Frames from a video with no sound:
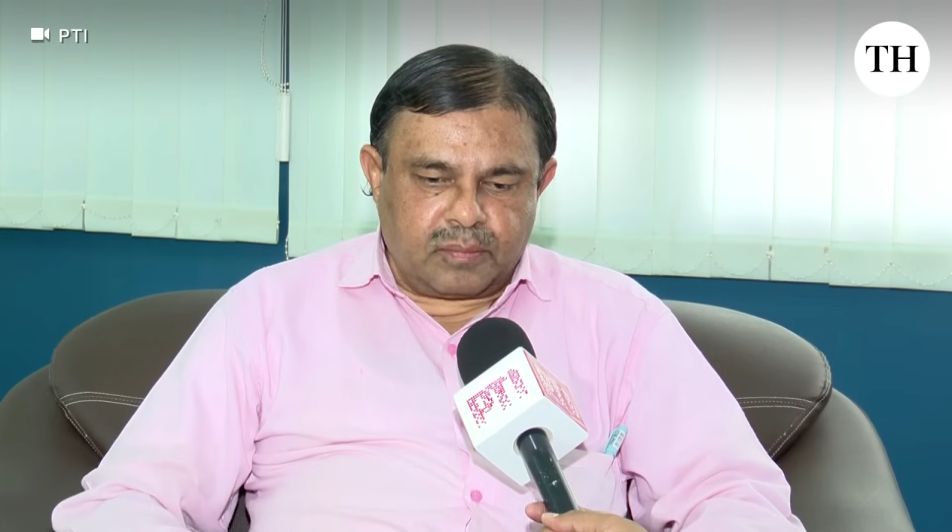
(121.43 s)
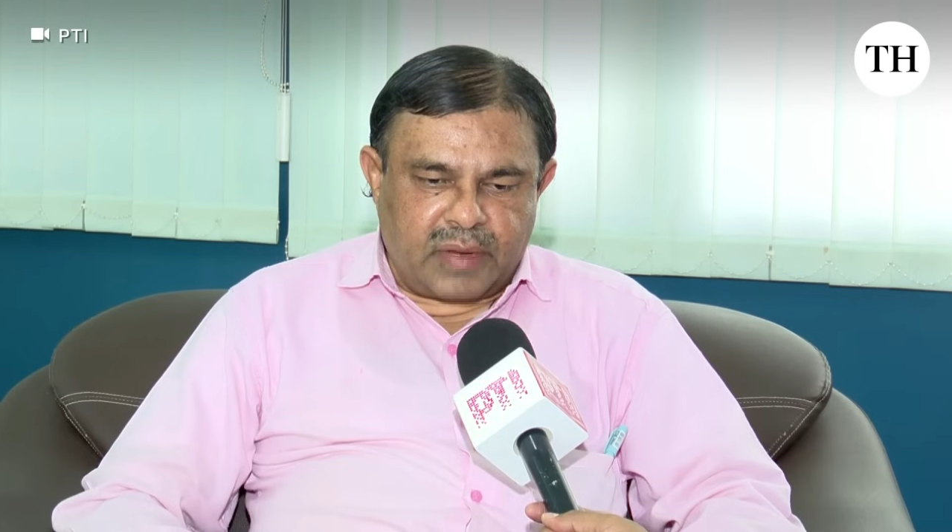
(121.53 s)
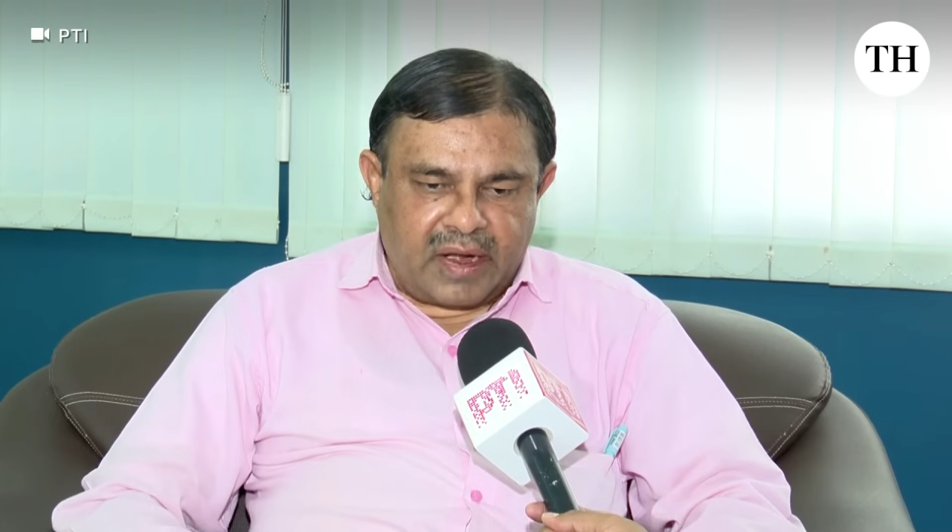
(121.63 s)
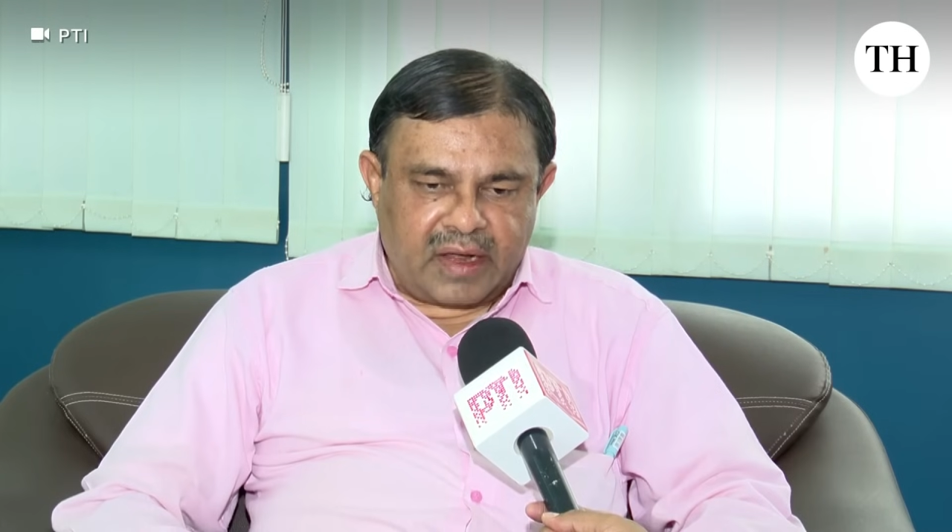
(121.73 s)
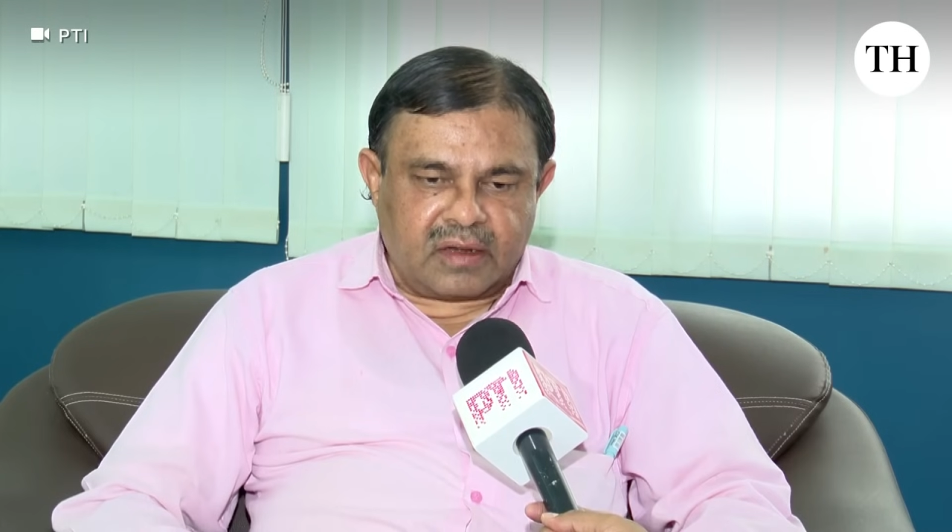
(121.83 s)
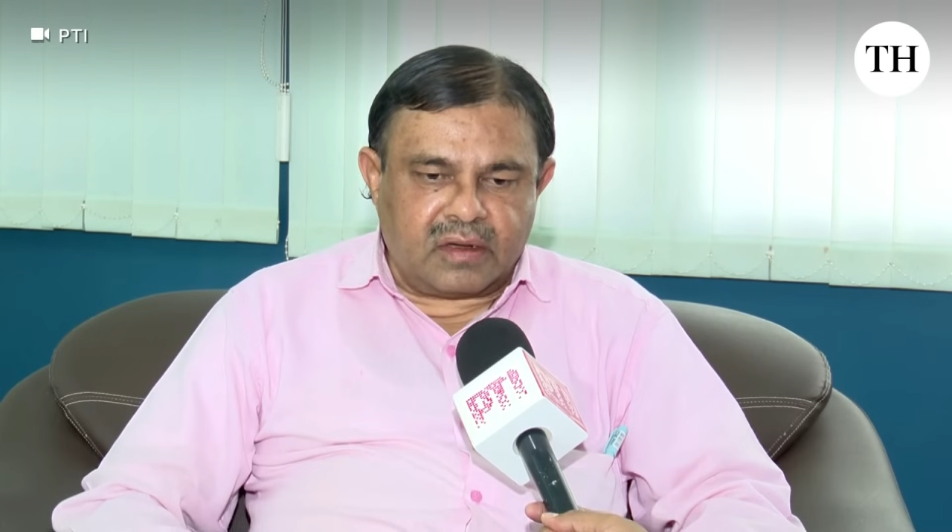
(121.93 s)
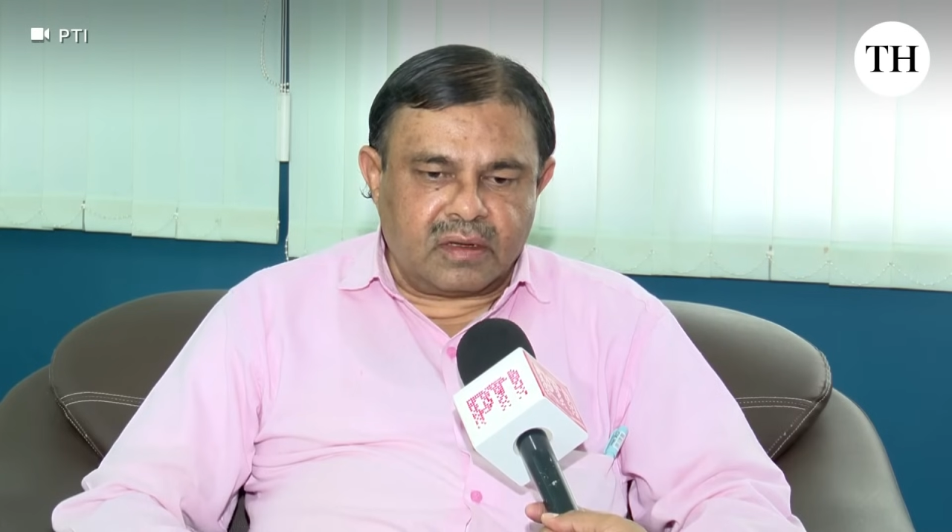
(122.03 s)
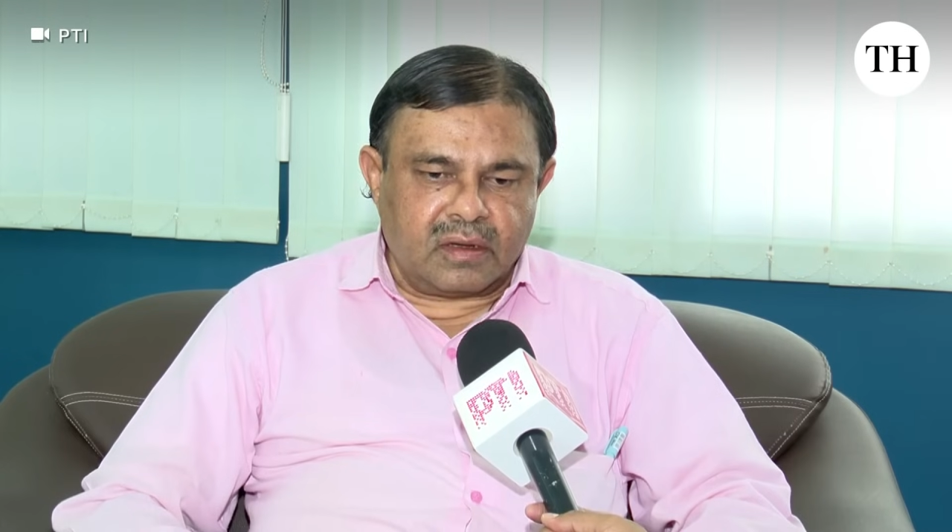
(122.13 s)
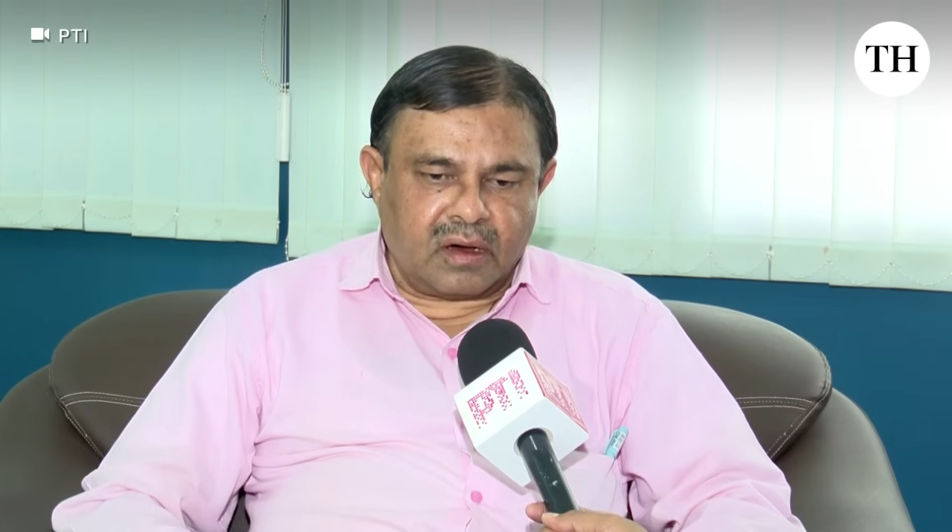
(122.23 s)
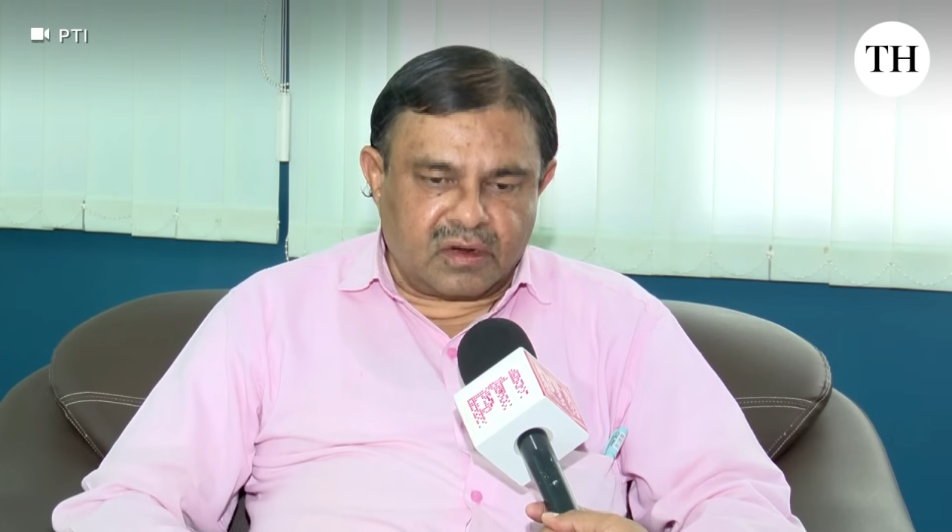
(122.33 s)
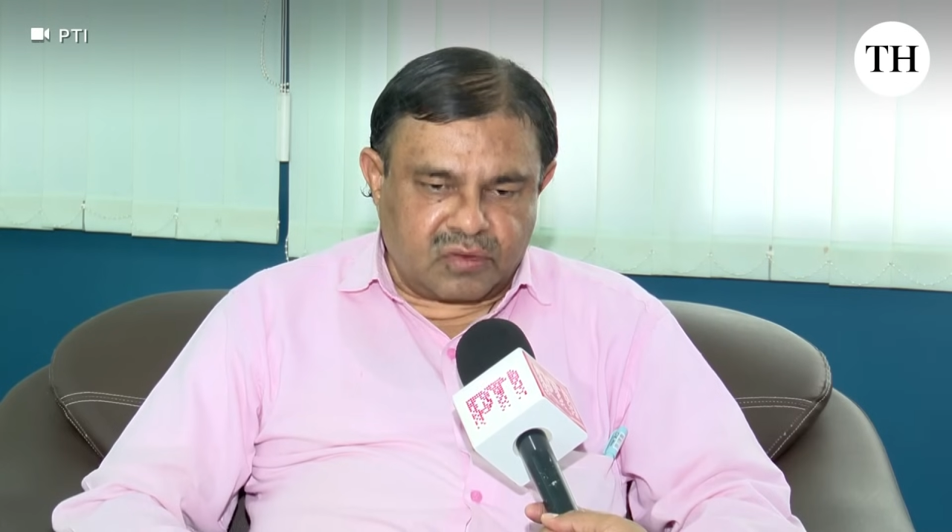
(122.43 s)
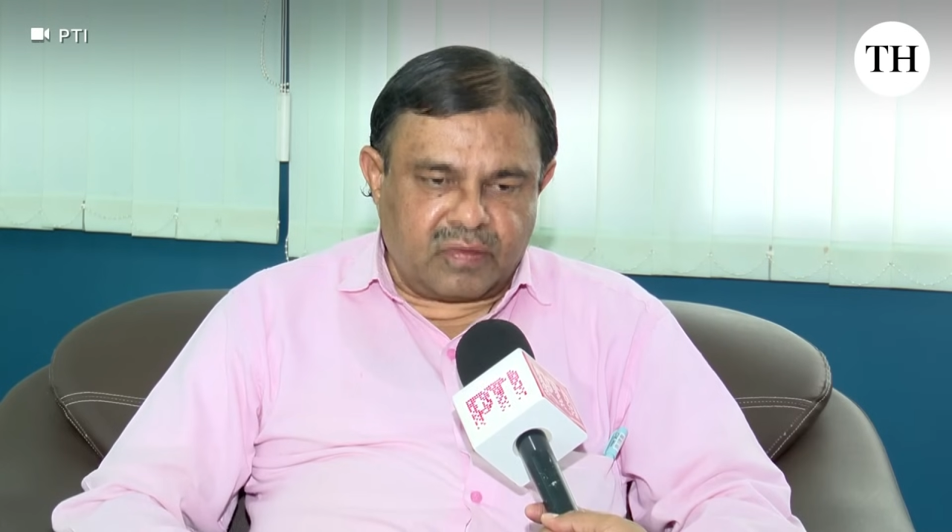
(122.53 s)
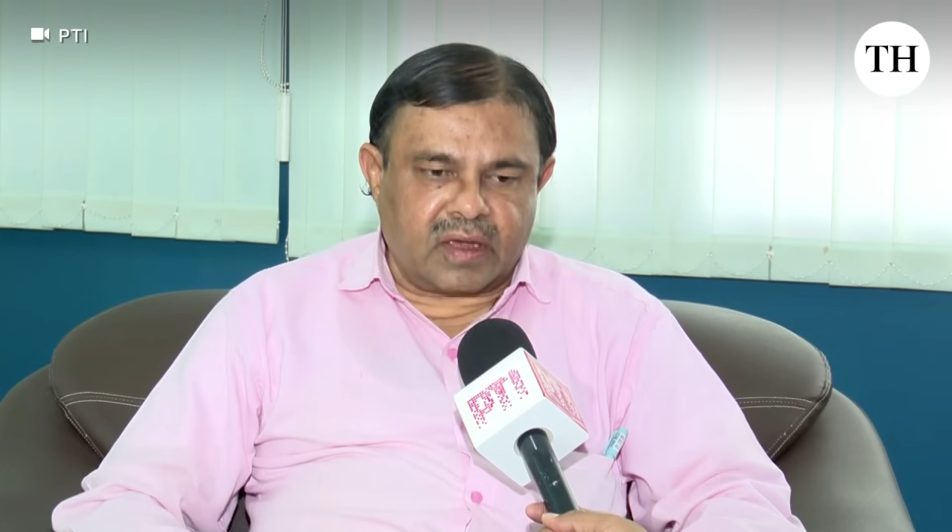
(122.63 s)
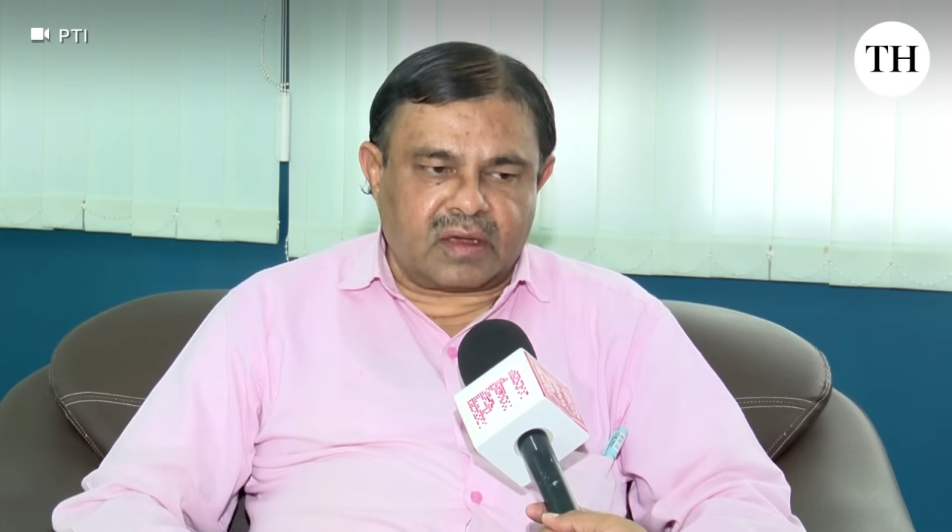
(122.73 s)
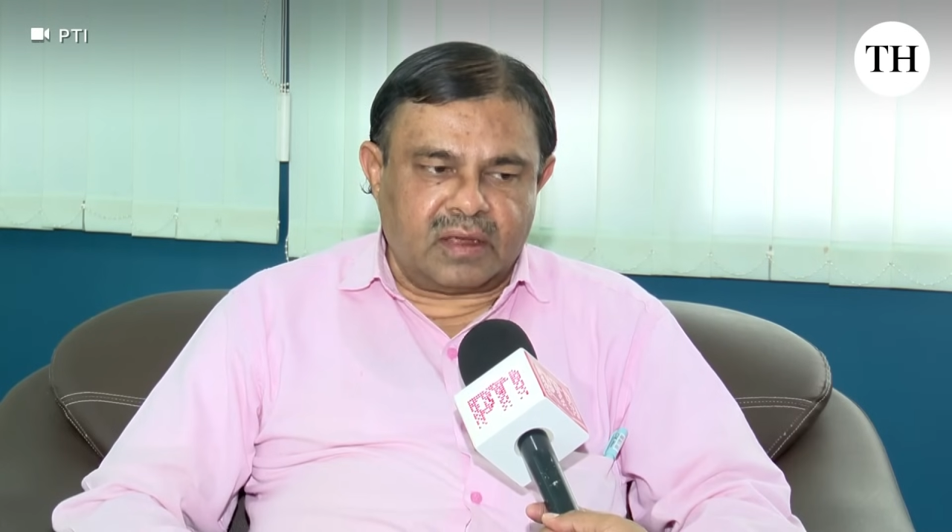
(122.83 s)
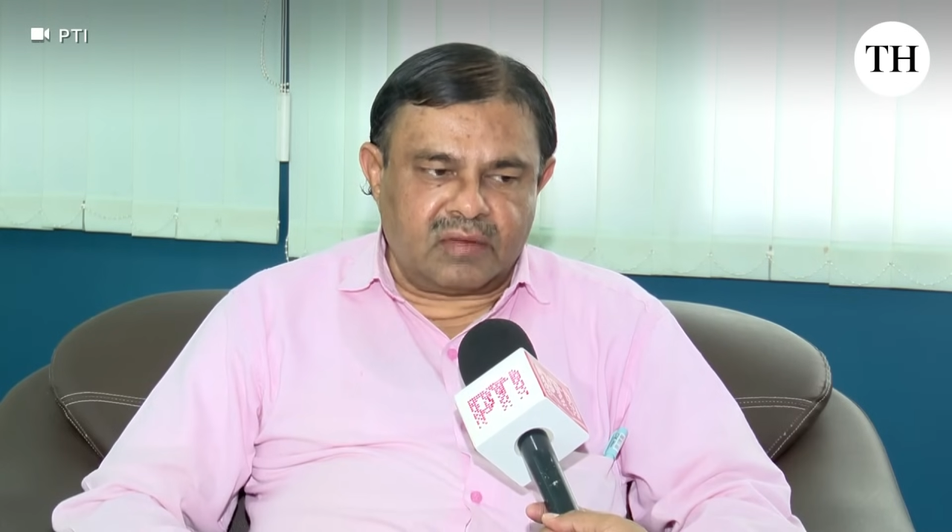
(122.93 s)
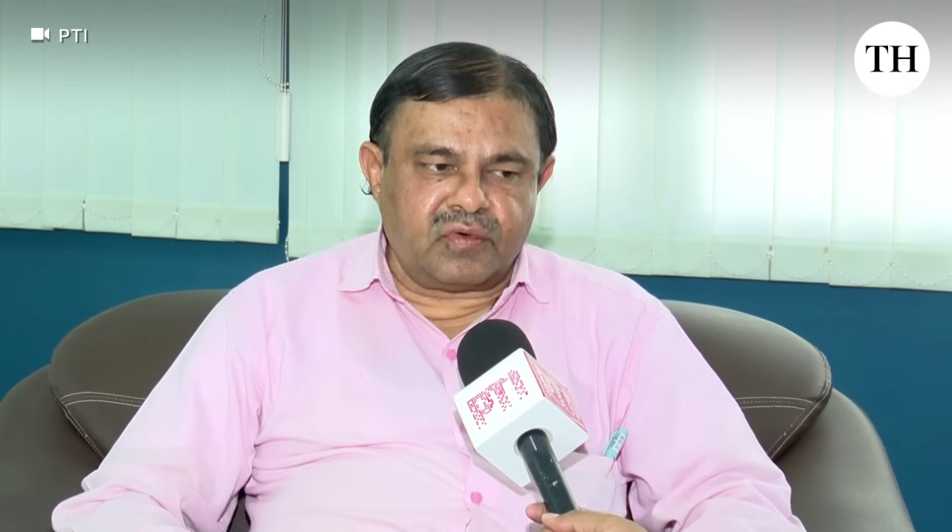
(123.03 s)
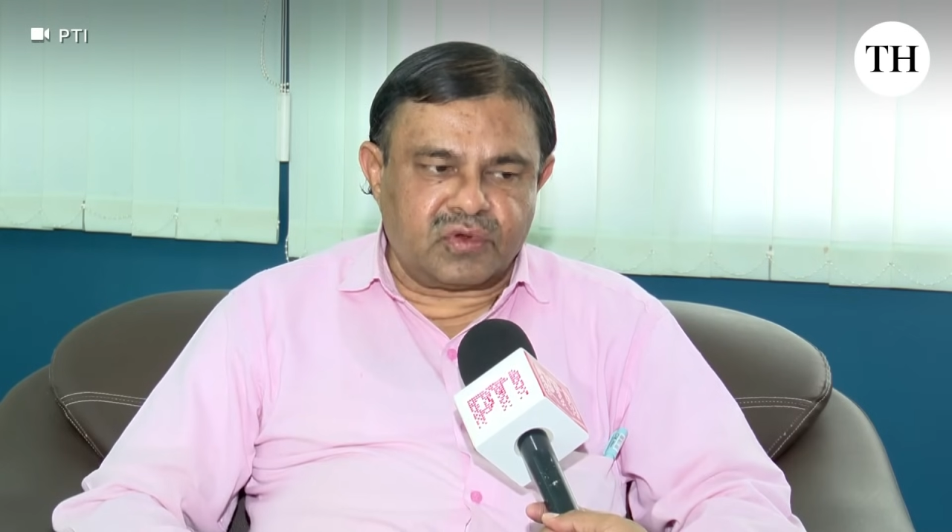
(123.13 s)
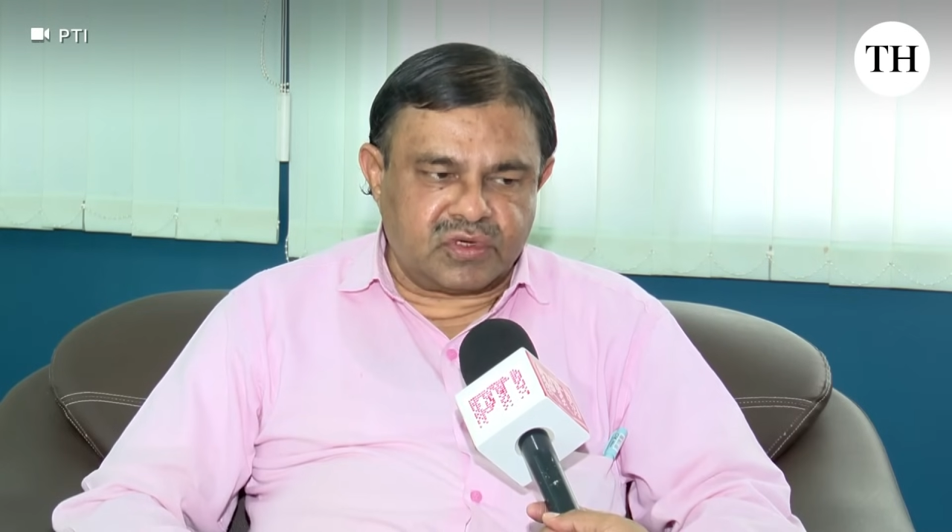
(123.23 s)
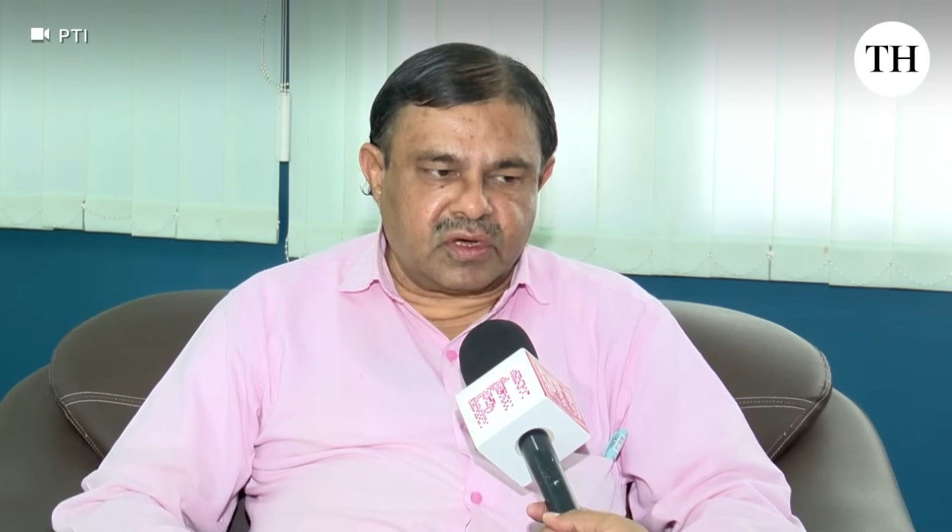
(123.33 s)
predict earthquake in
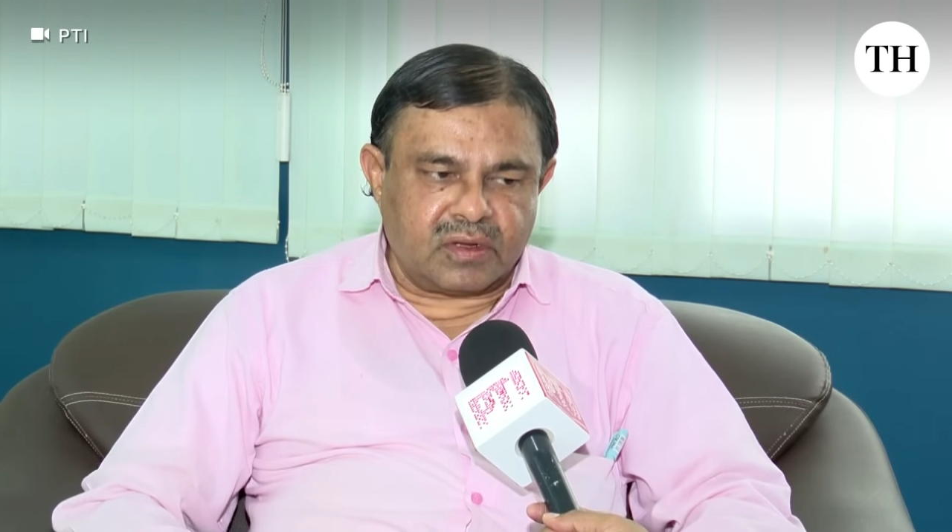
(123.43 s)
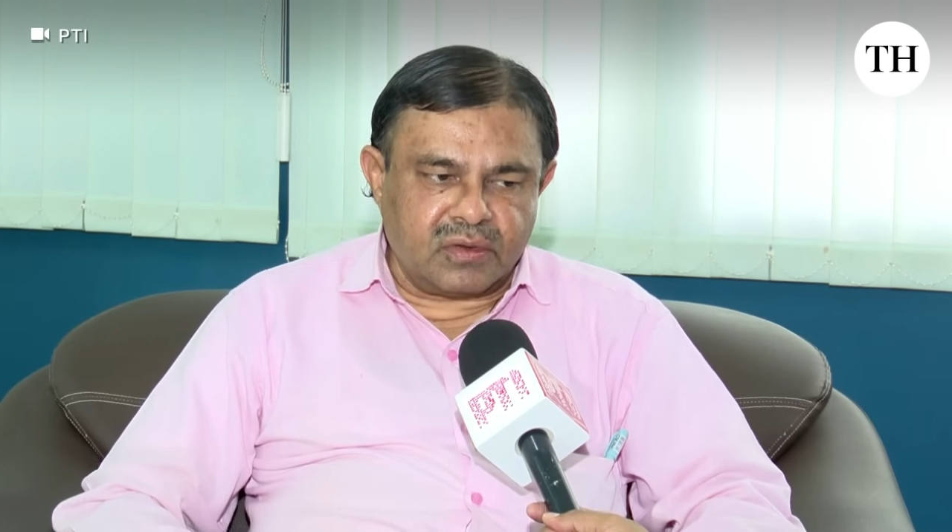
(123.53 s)
future